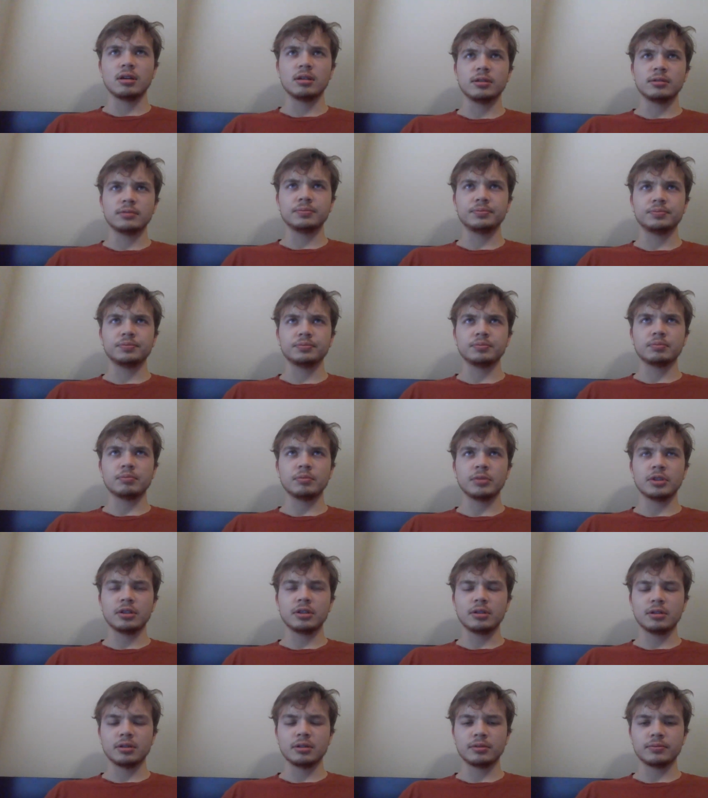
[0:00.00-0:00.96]

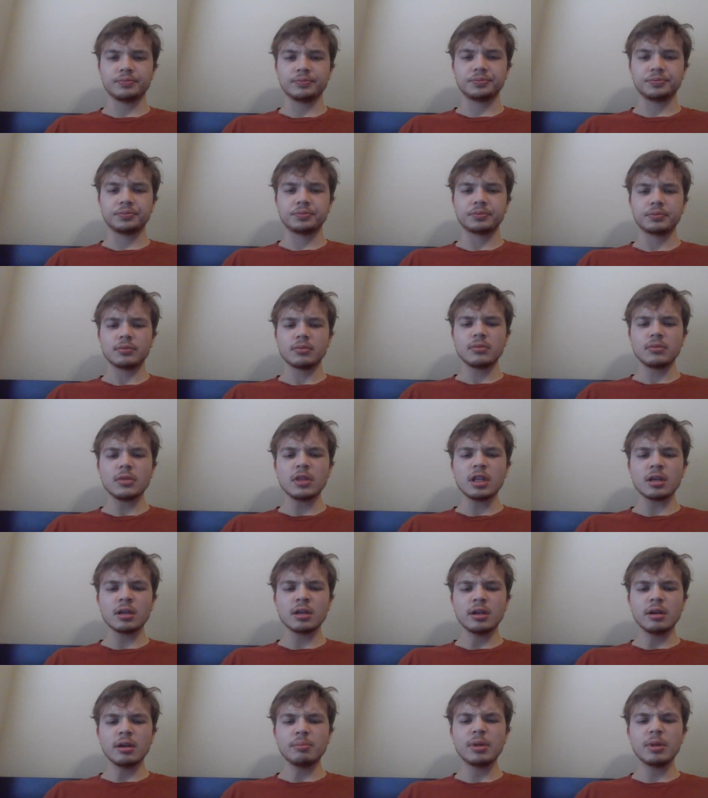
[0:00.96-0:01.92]
But
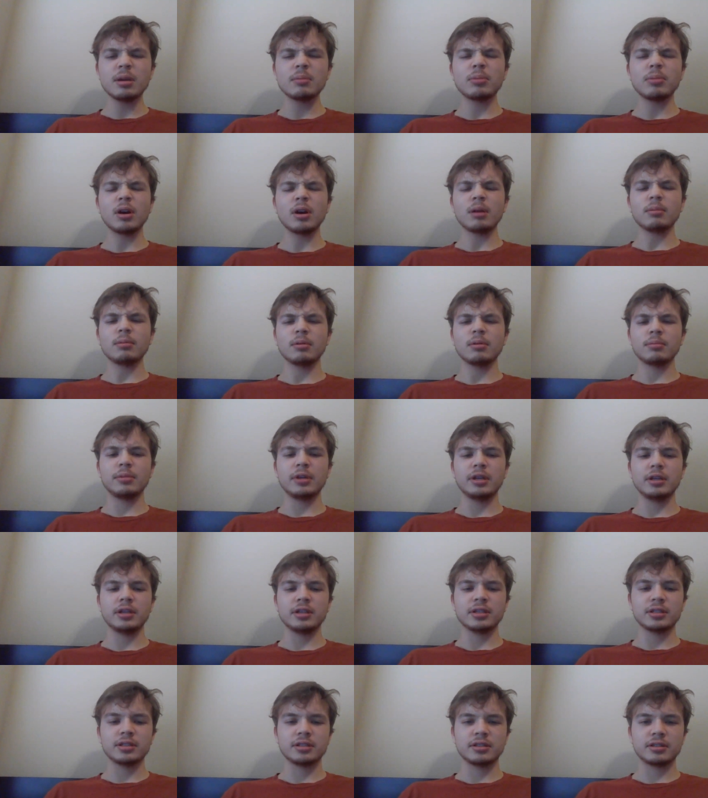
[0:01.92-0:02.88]
the big problem
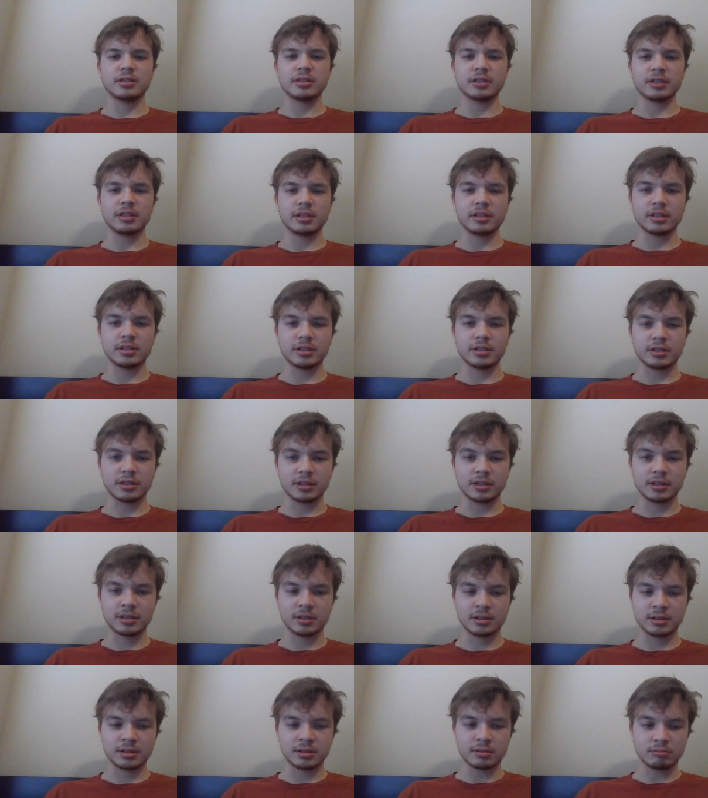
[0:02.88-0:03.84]

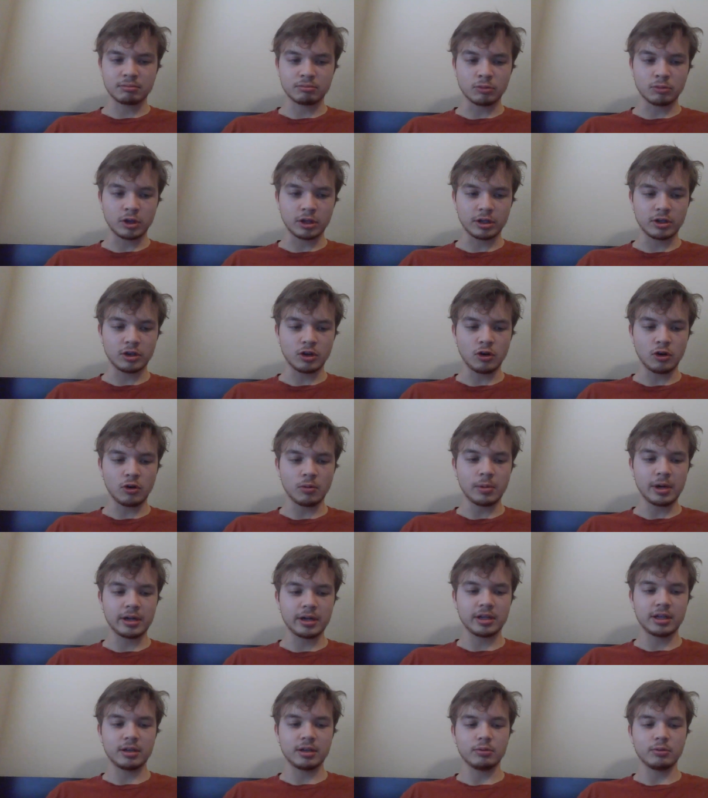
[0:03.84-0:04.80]
is what
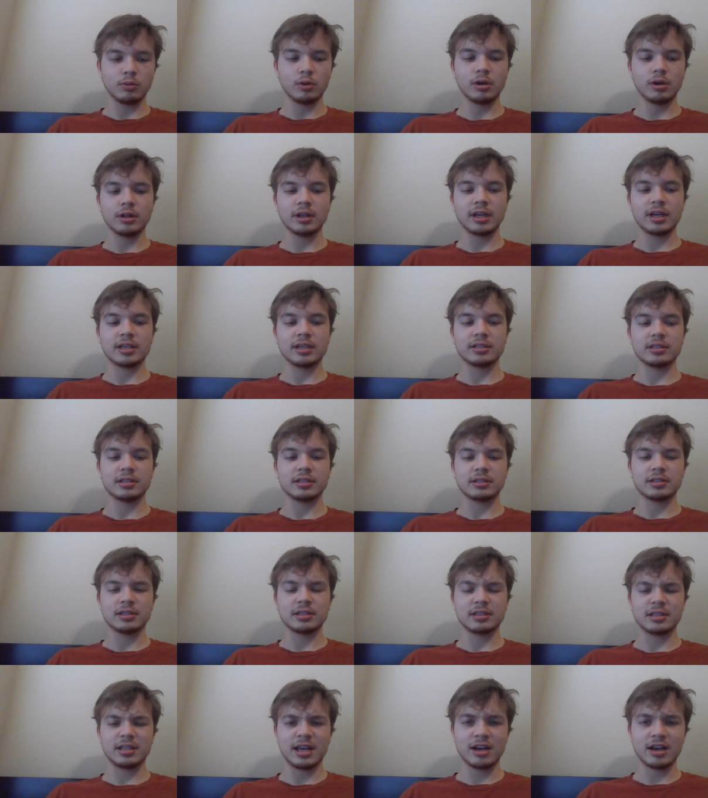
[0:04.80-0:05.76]
nobody
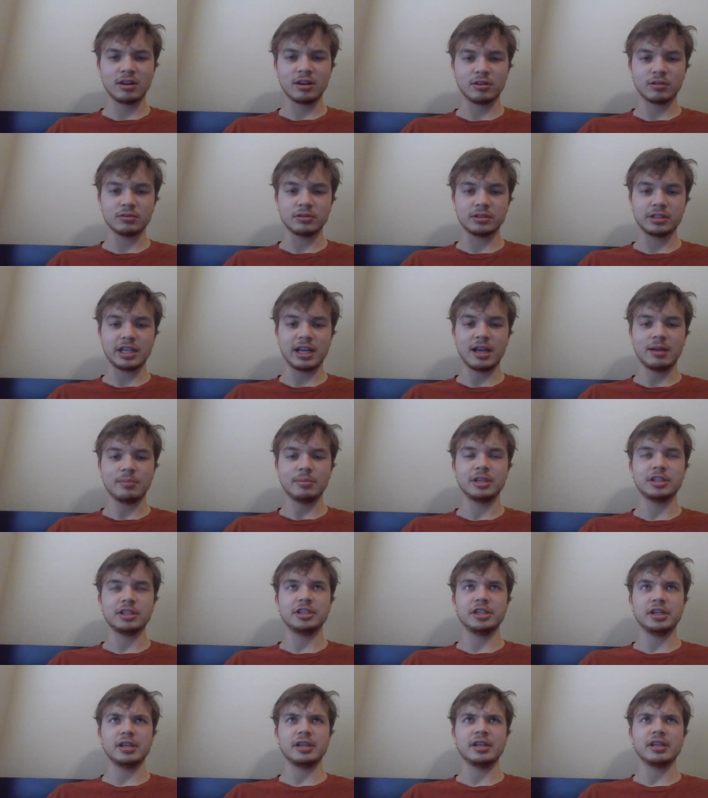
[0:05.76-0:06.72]
realizes is how
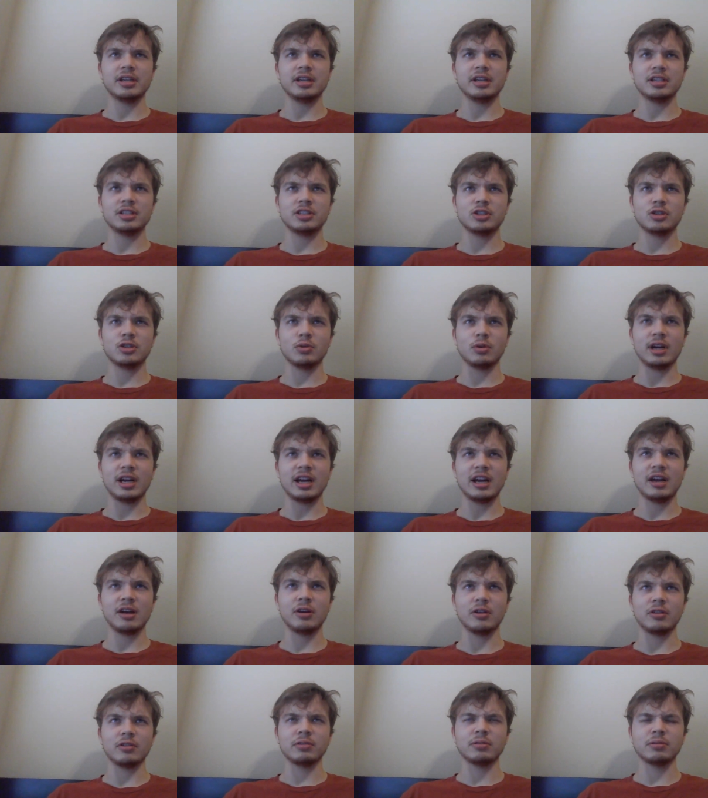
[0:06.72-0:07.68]
damaging it is to our
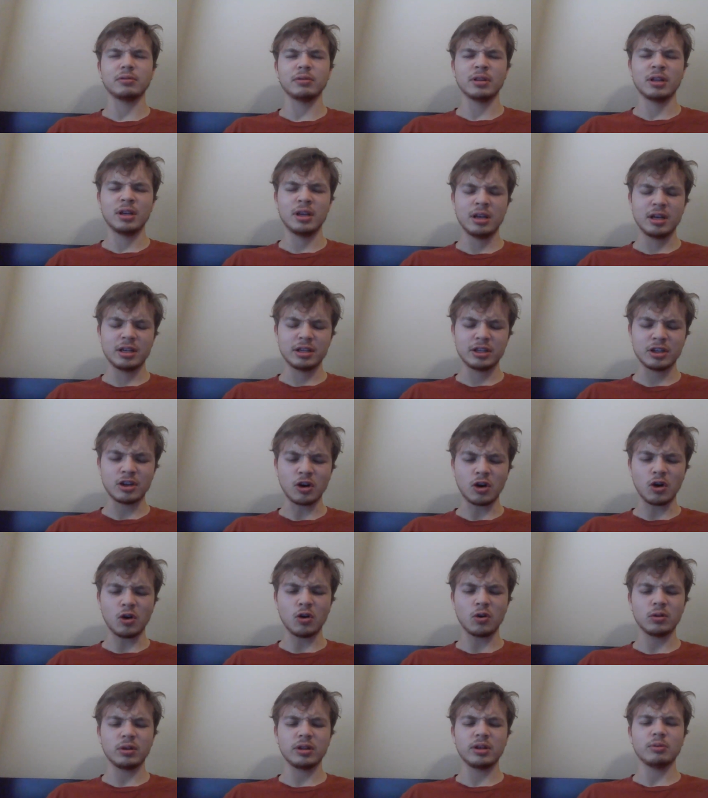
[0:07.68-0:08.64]
health to
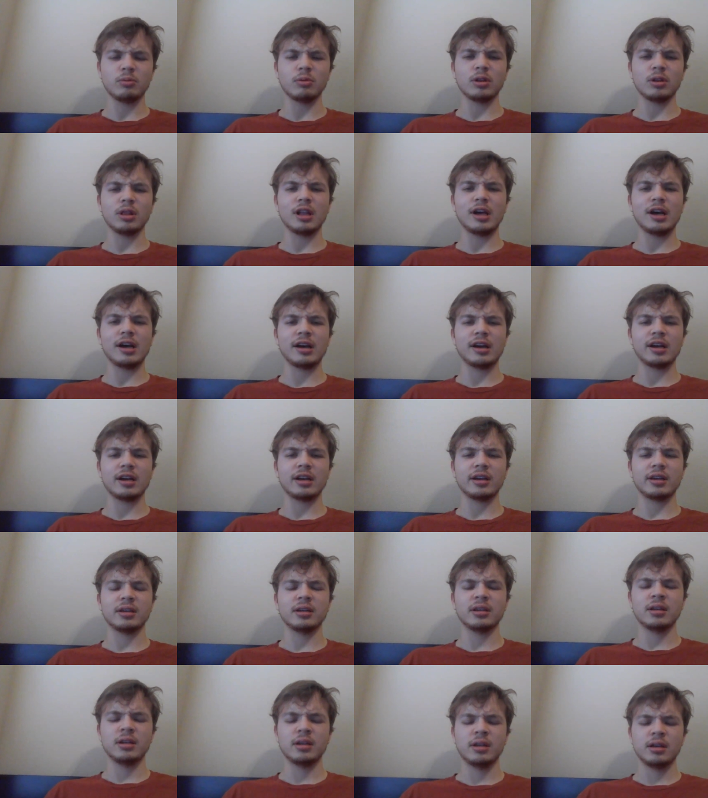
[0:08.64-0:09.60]
only
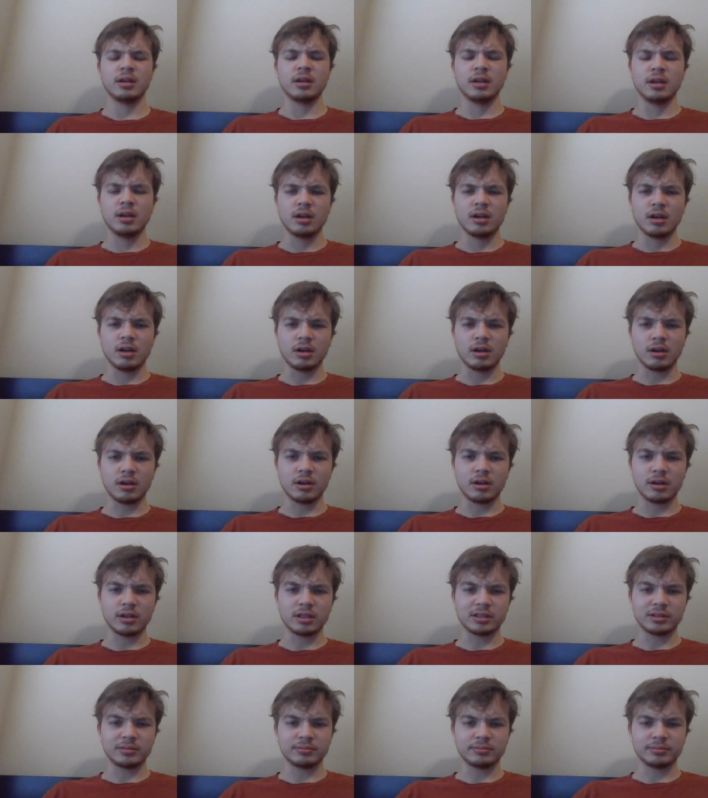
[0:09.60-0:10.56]
rely
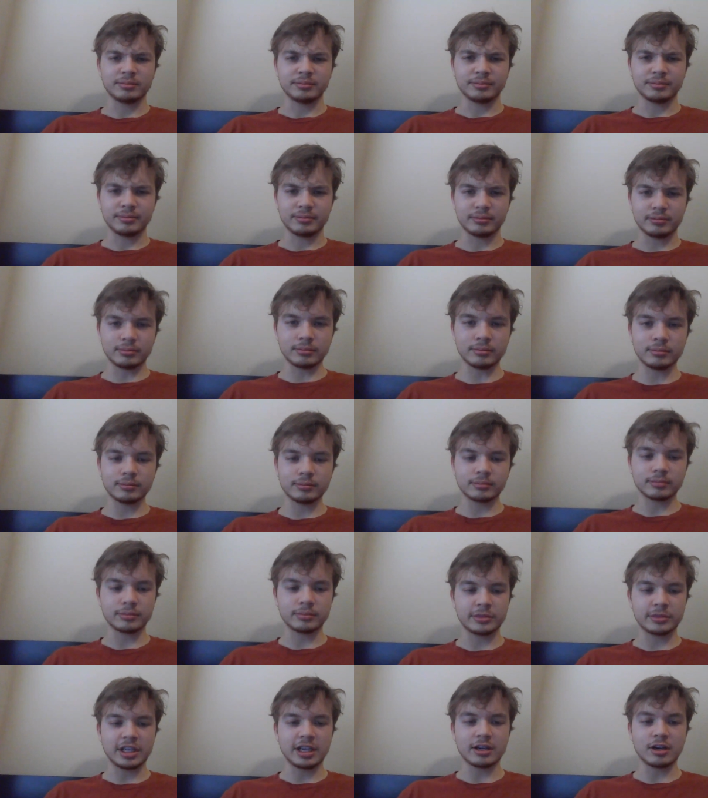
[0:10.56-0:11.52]
on
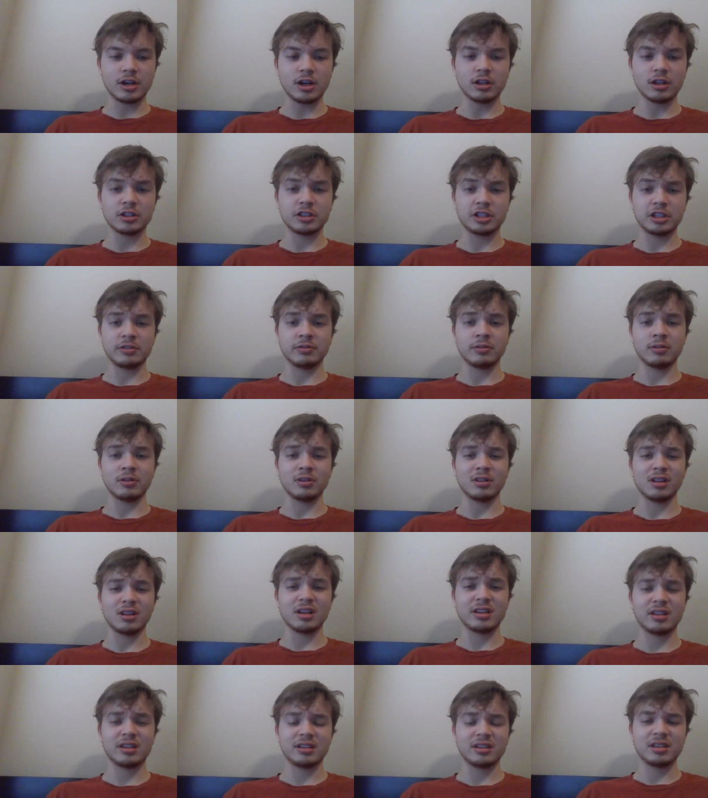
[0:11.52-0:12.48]
technology for a
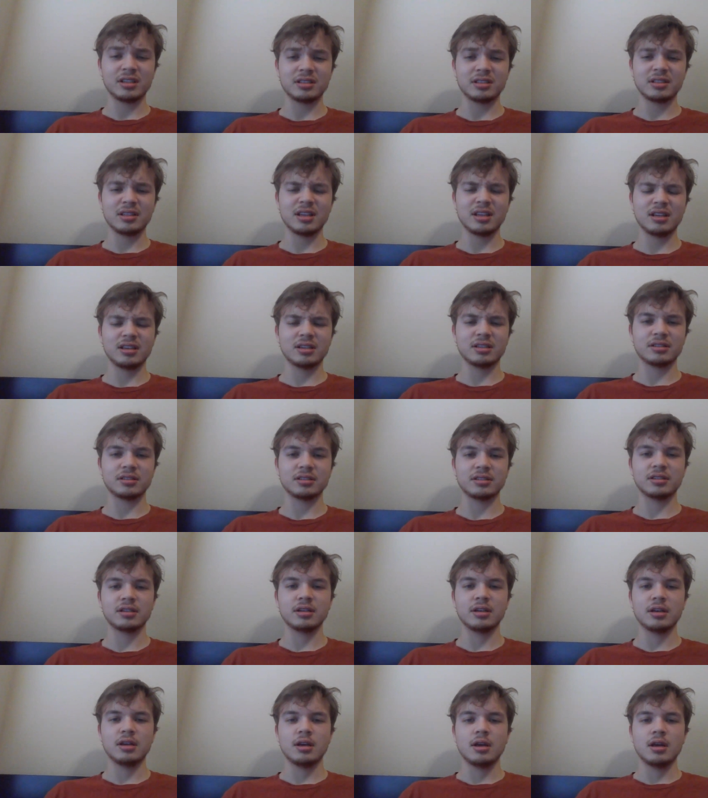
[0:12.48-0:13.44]
lot of these
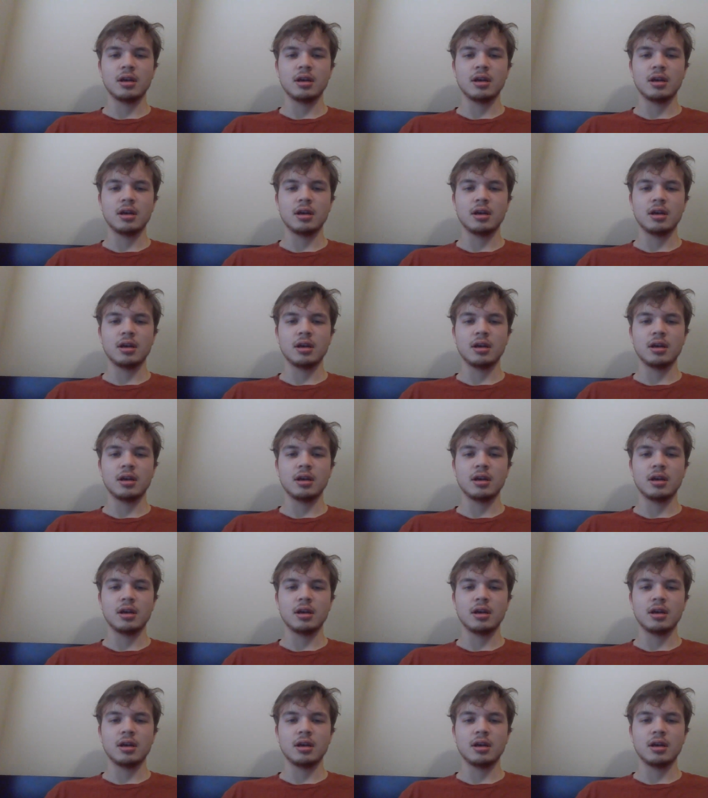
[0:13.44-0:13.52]
things.